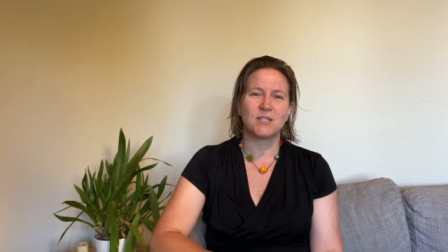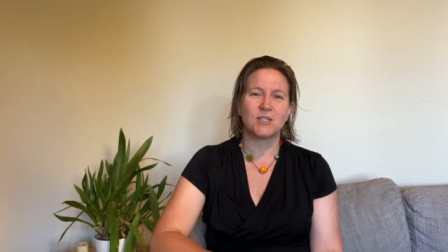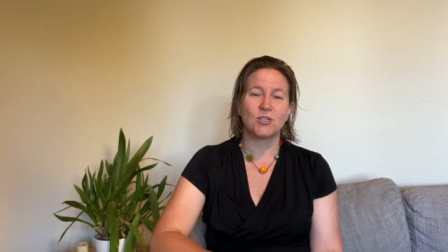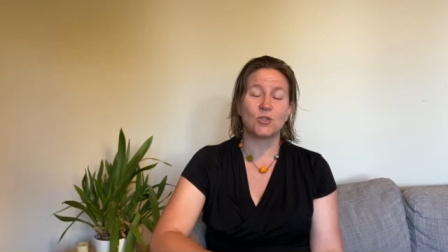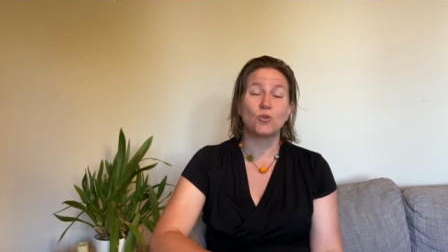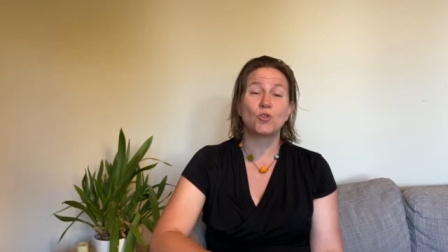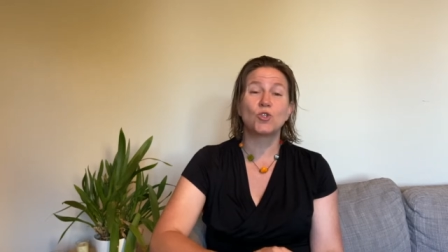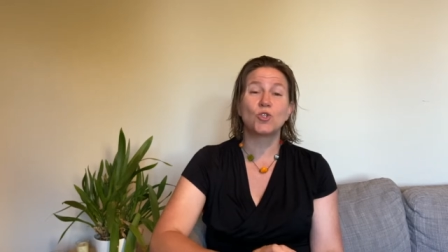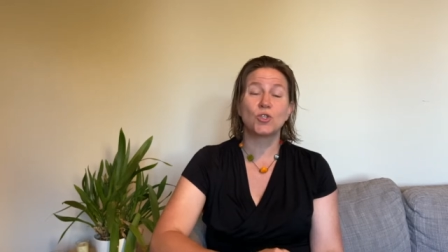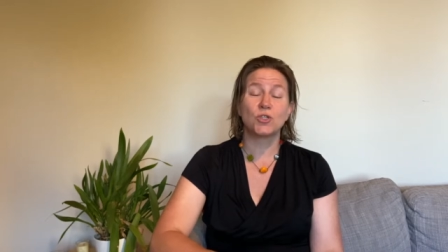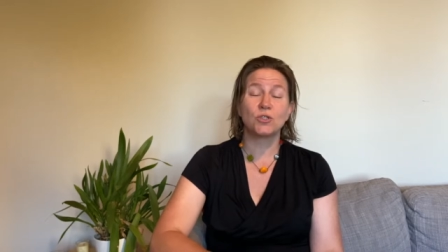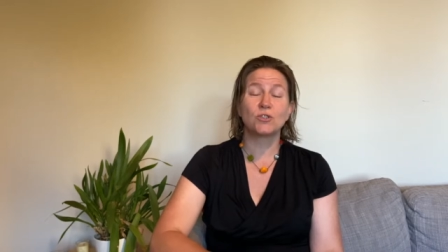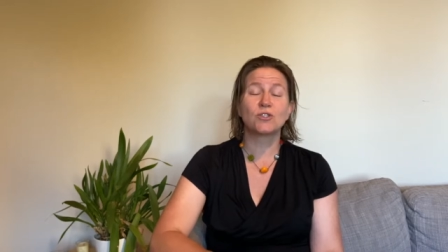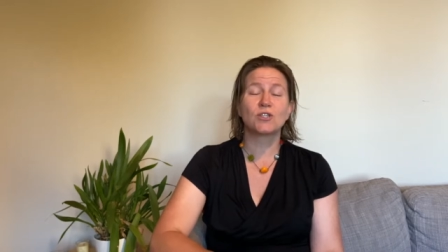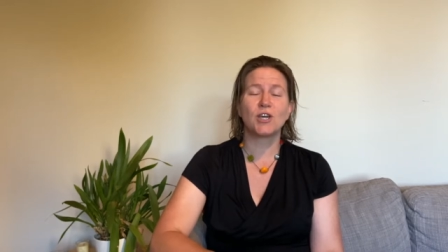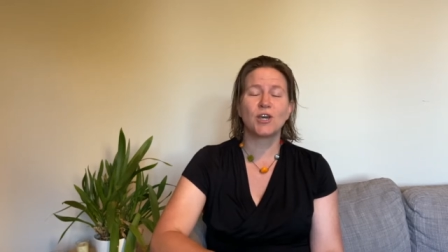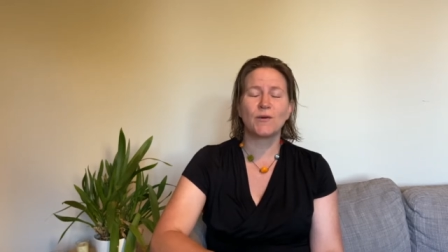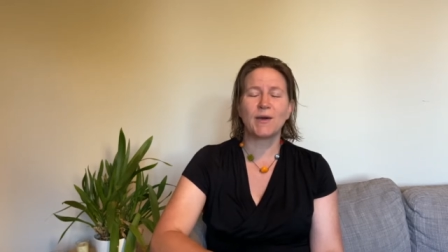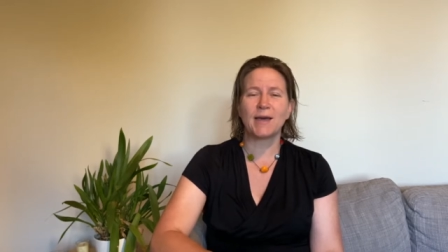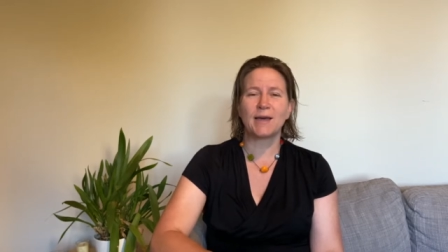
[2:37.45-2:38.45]
you shouldn't
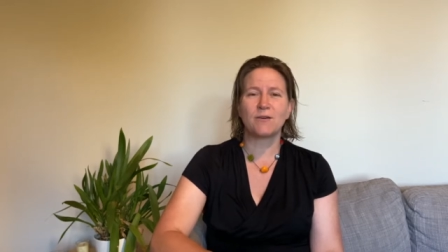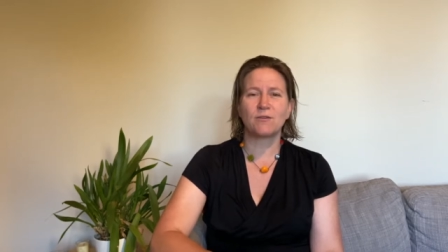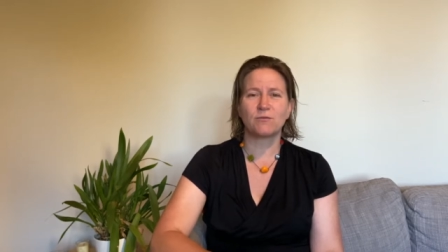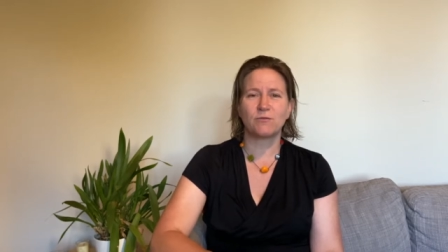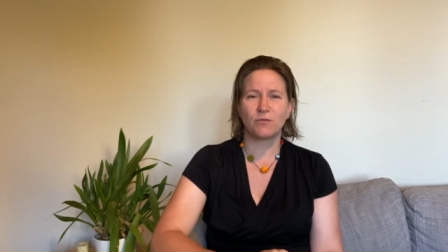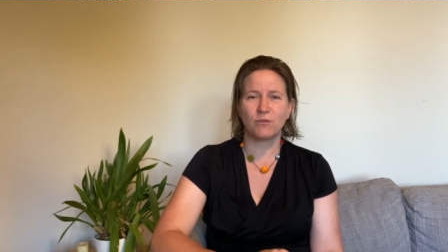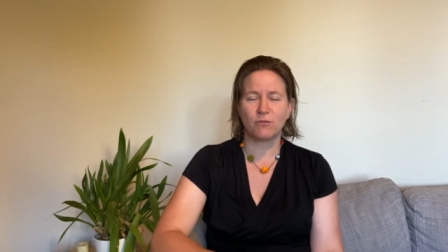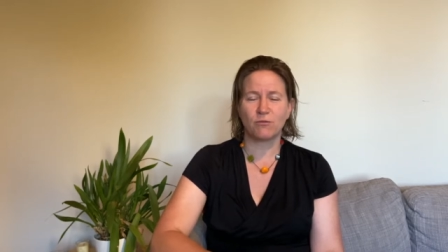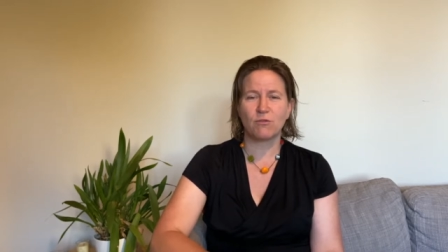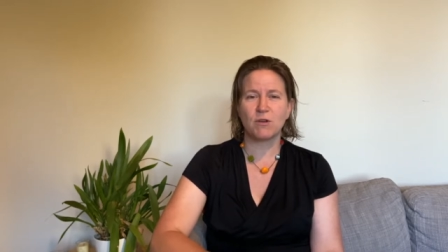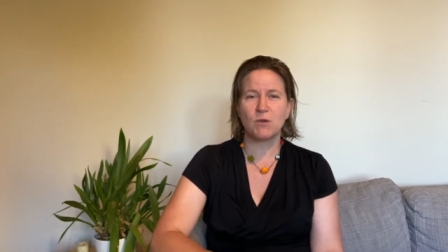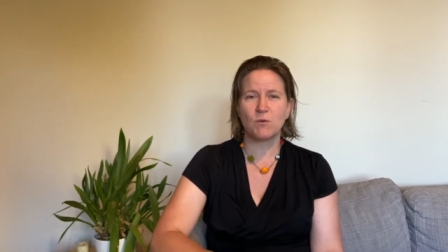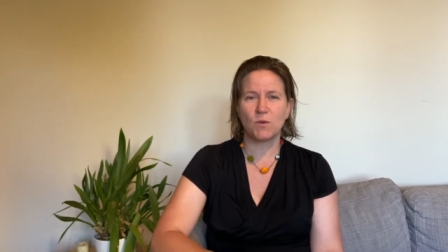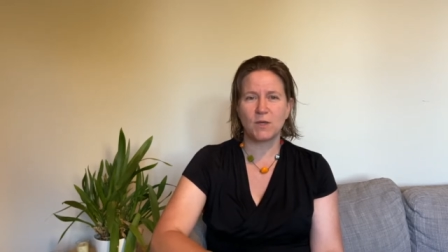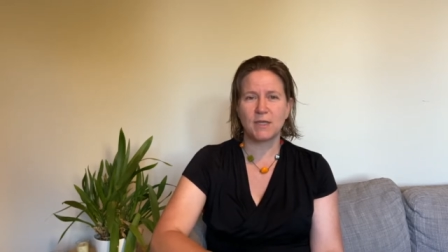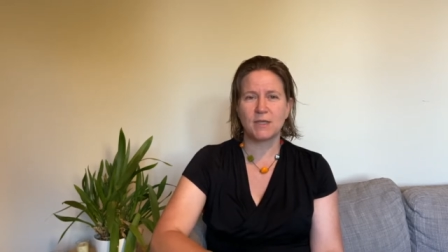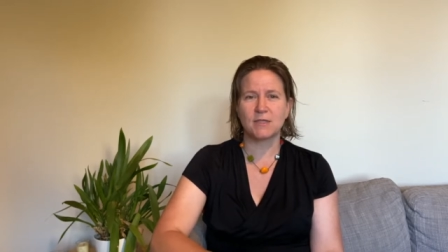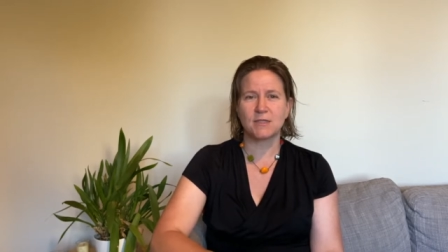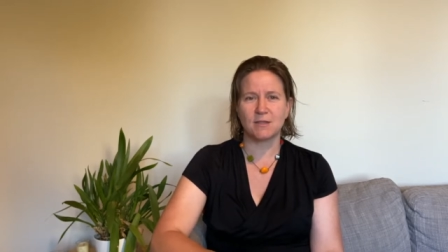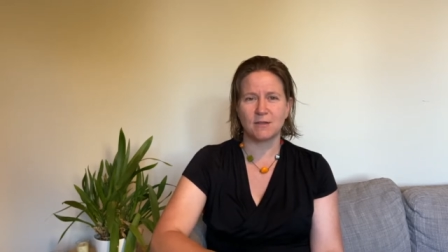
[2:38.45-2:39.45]
go out for 3
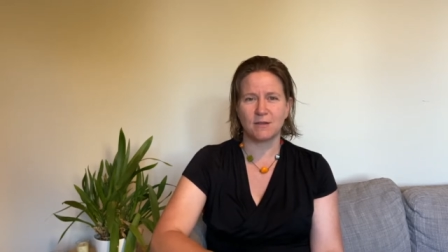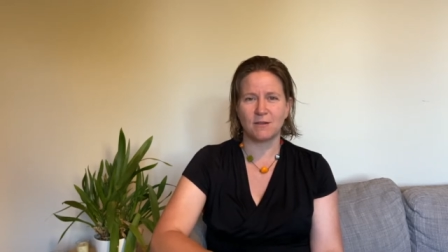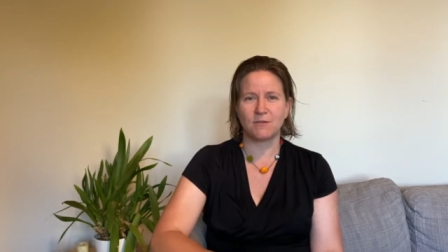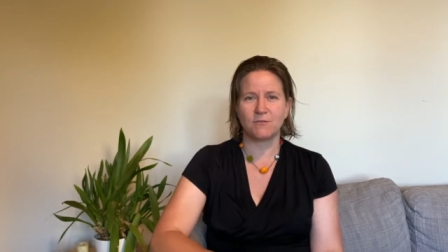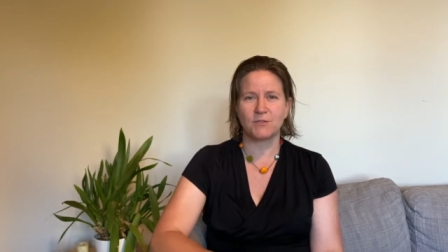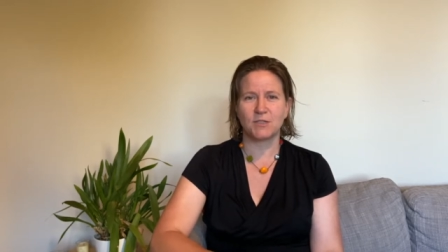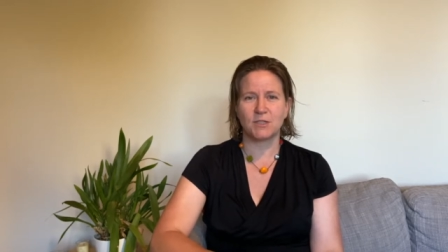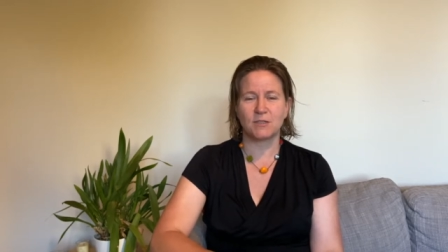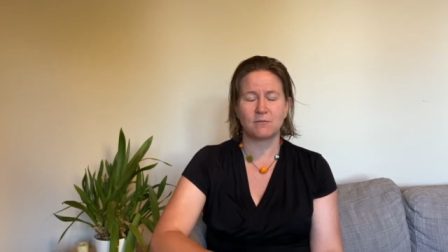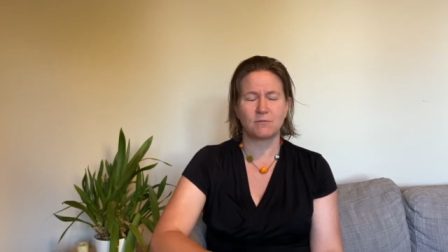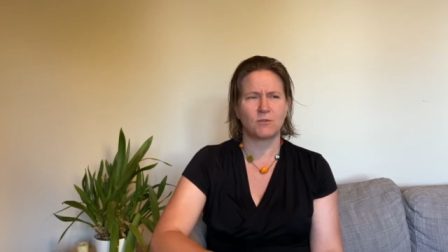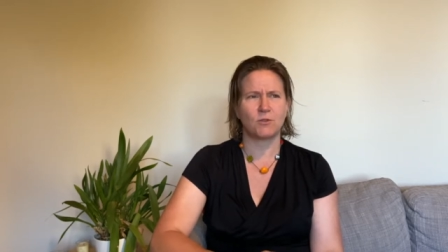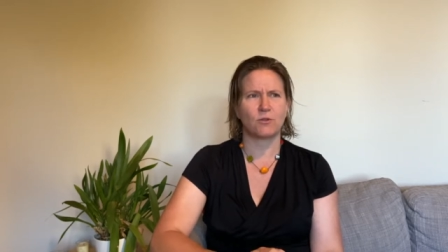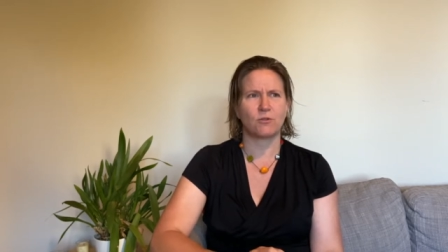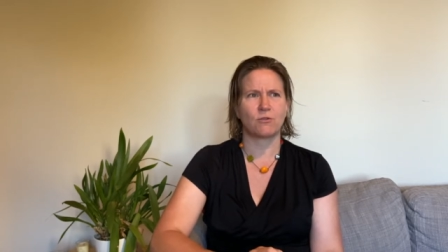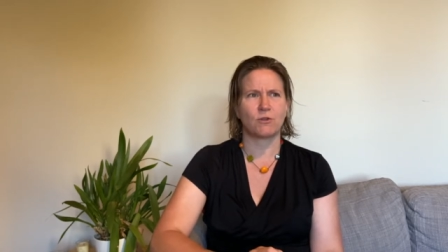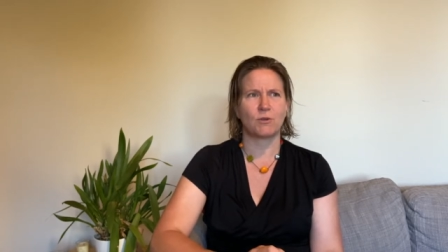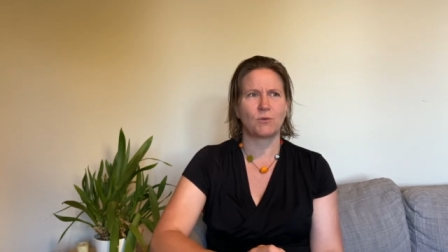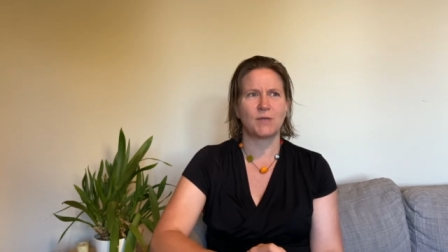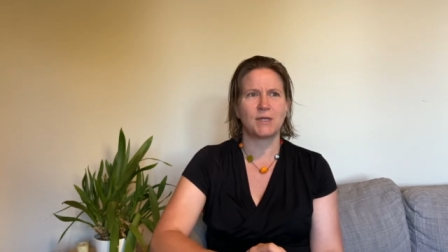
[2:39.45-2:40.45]
weeks after, not
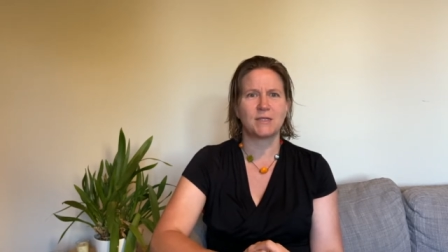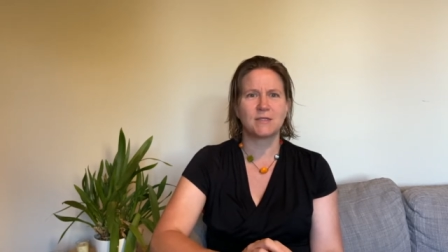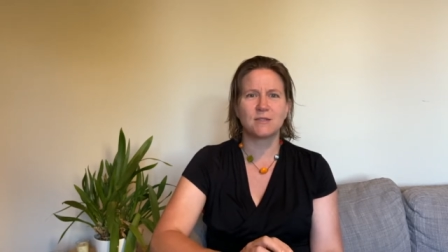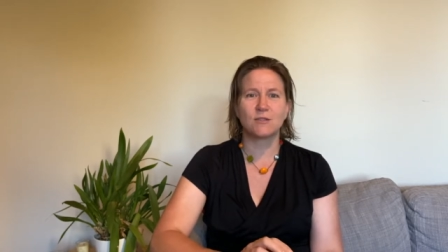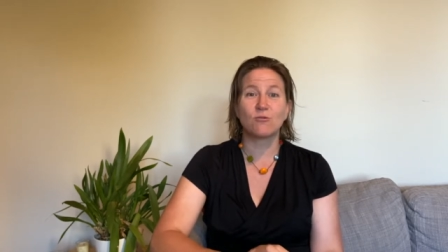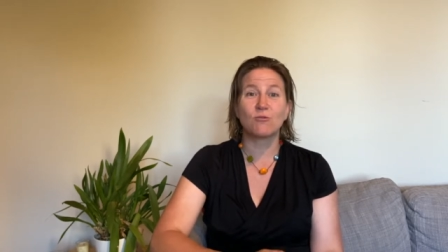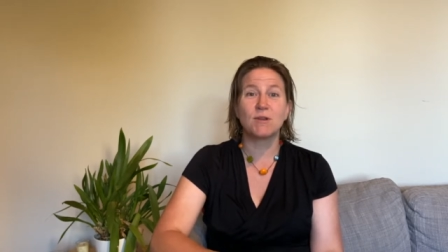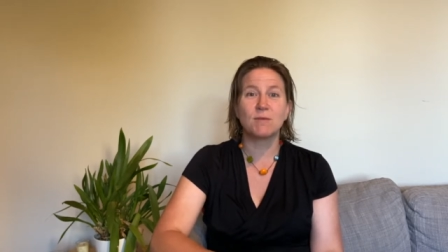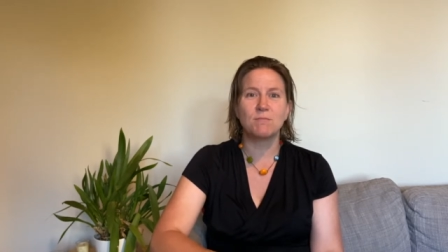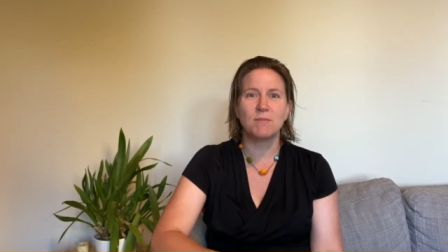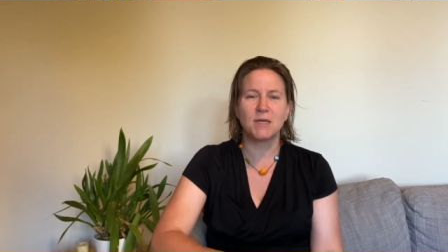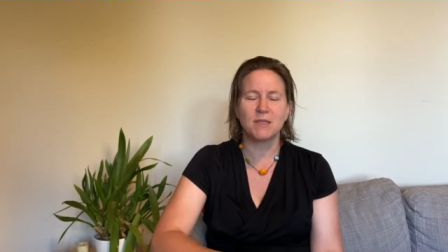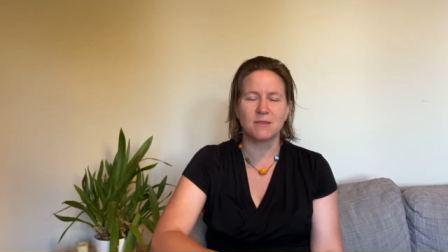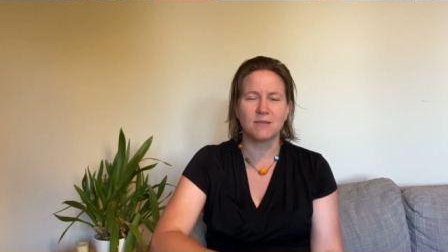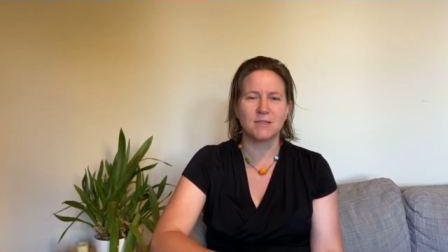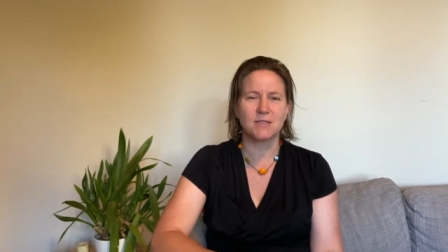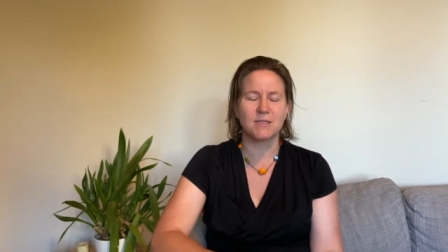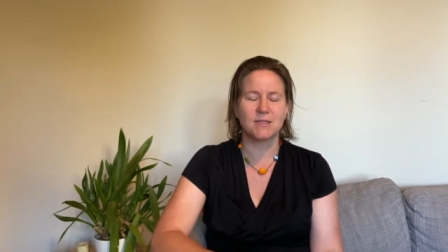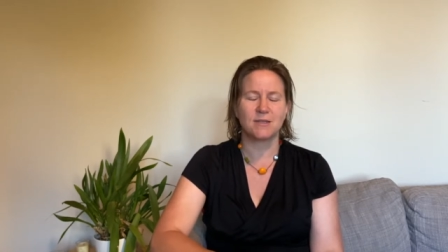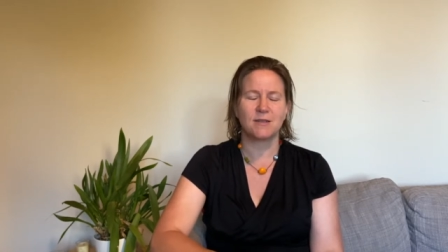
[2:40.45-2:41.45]
3 weeks, 3
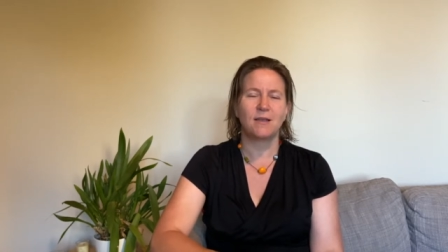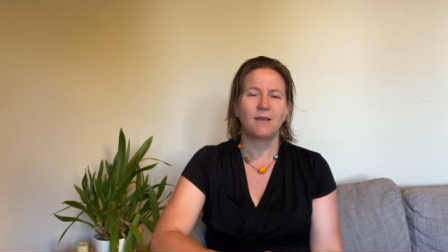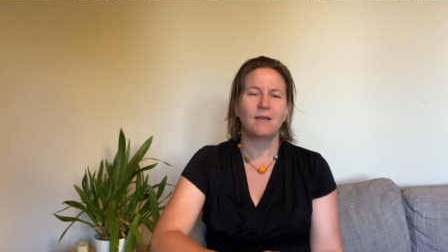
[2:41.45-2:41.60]
months